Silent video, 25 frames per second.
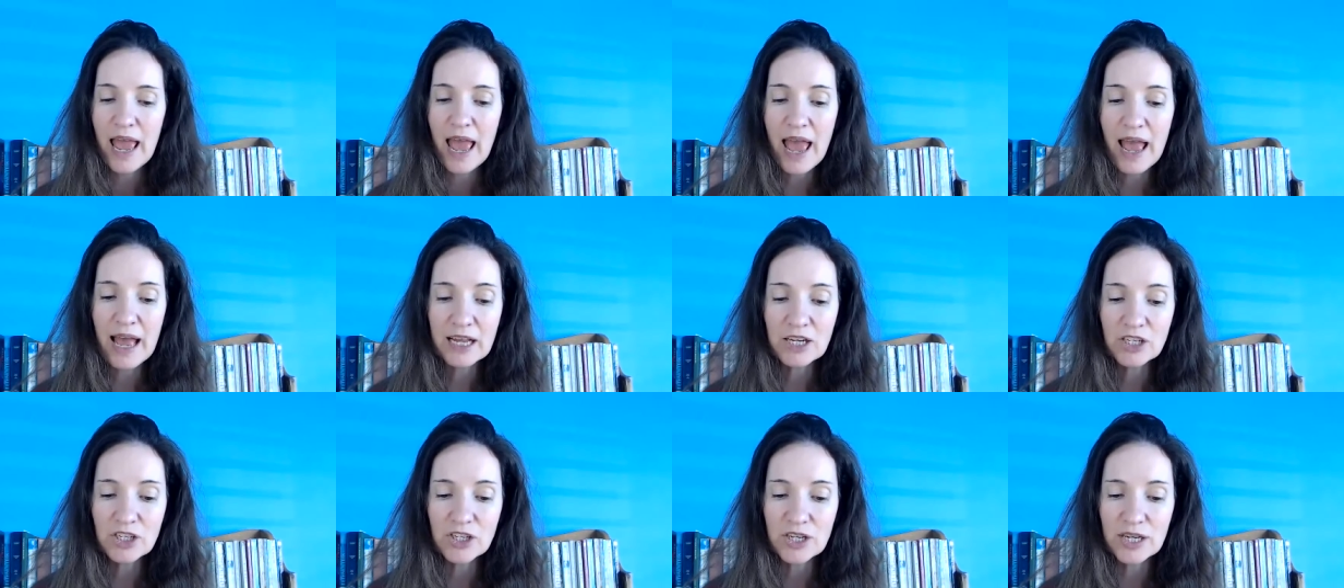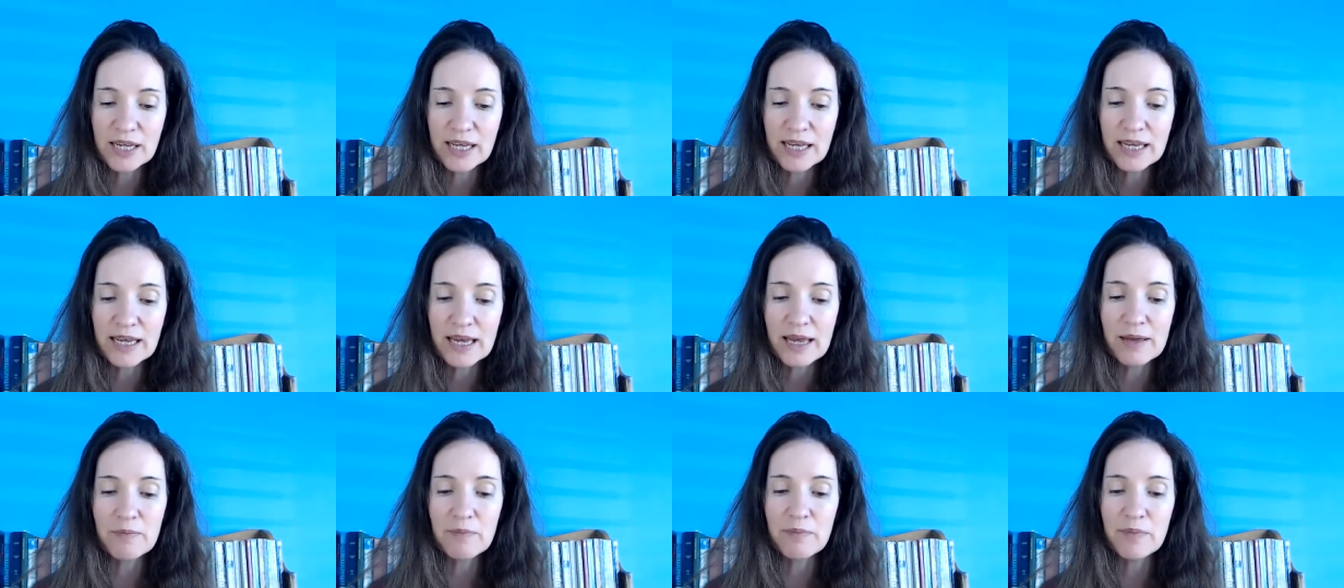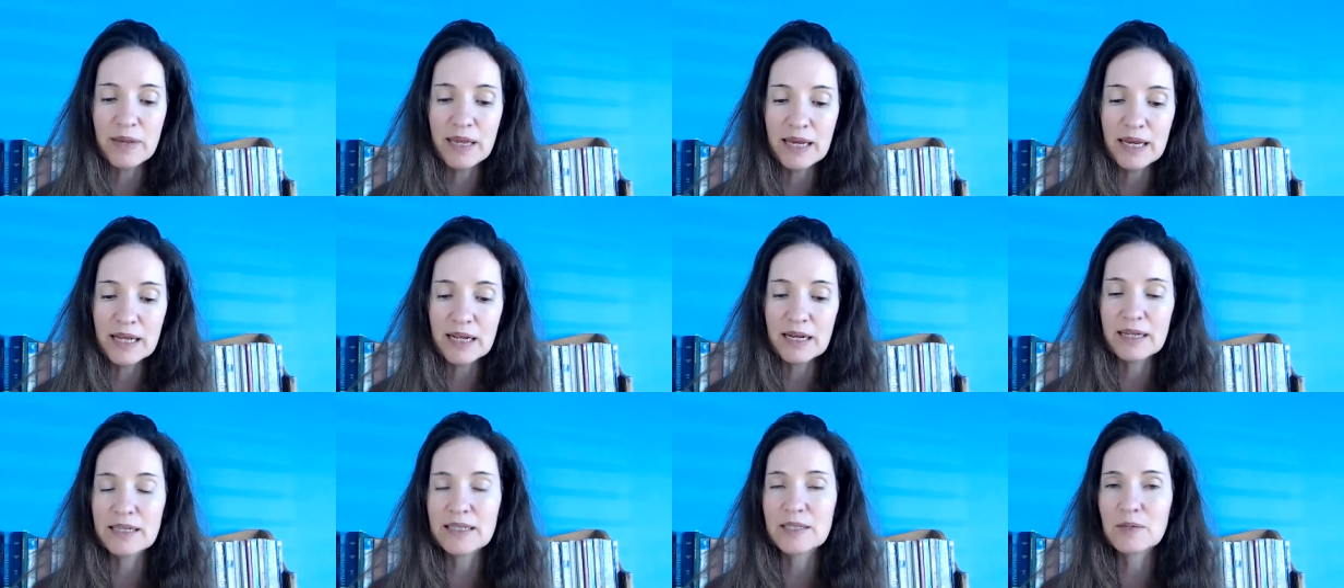Actually, a
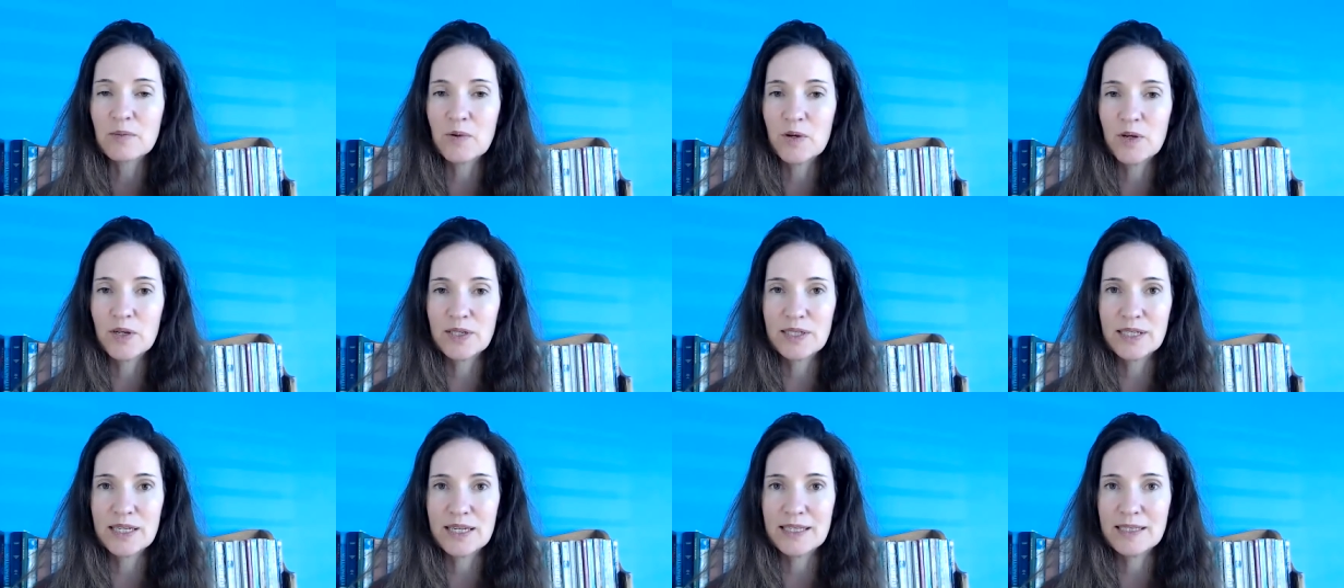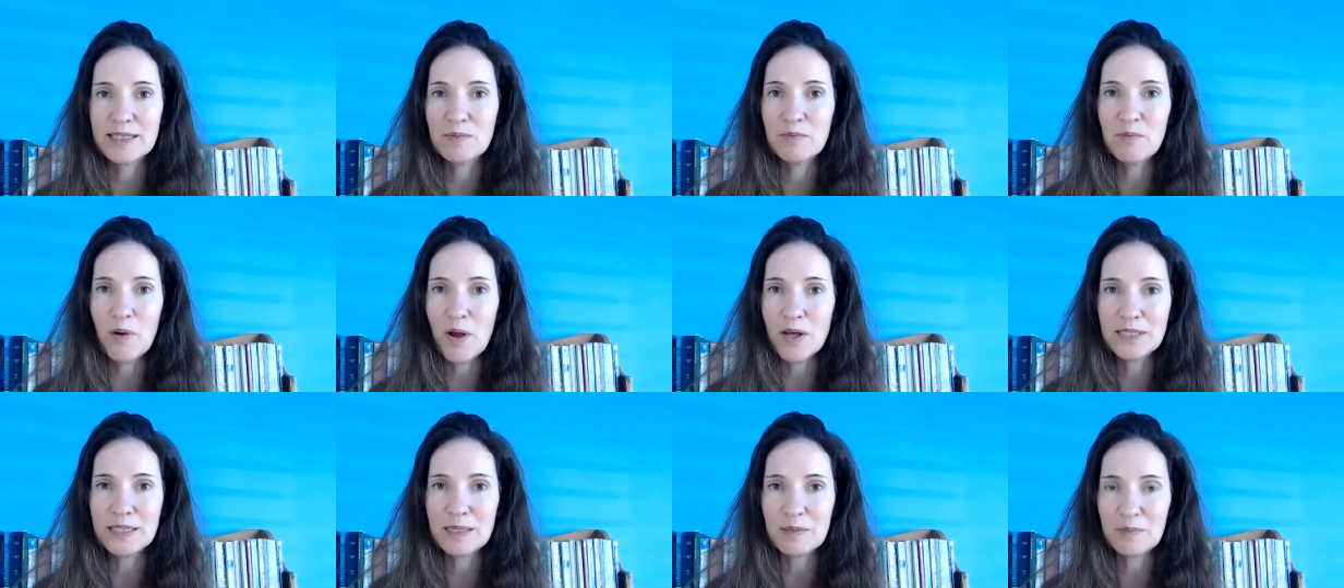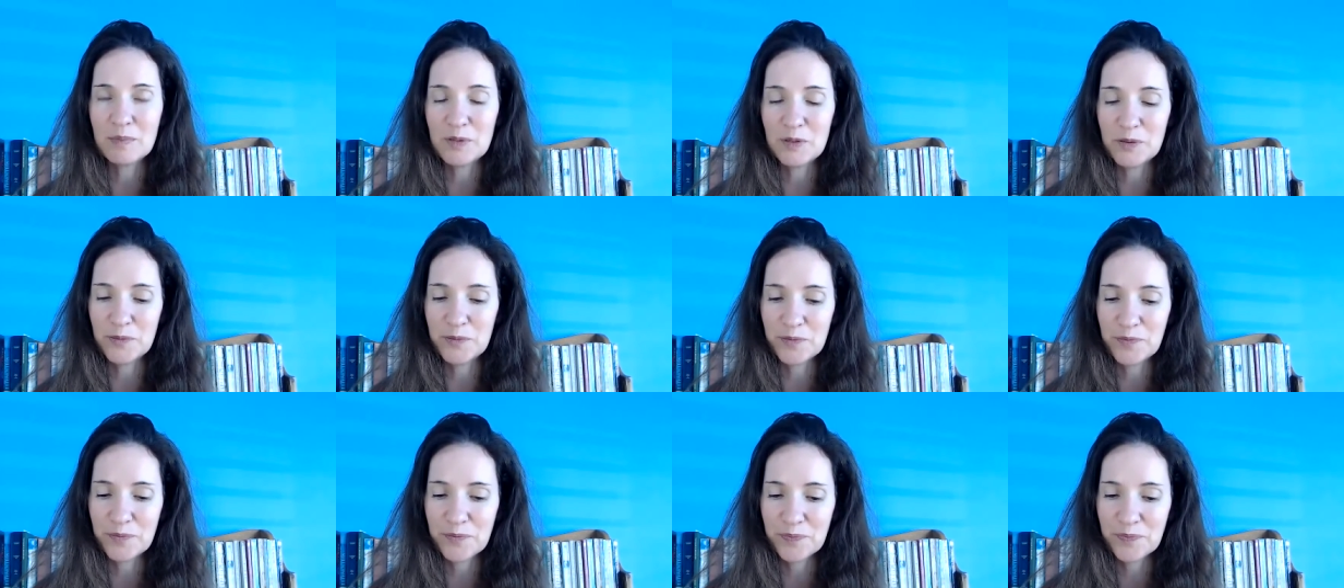meaningless world is impossible.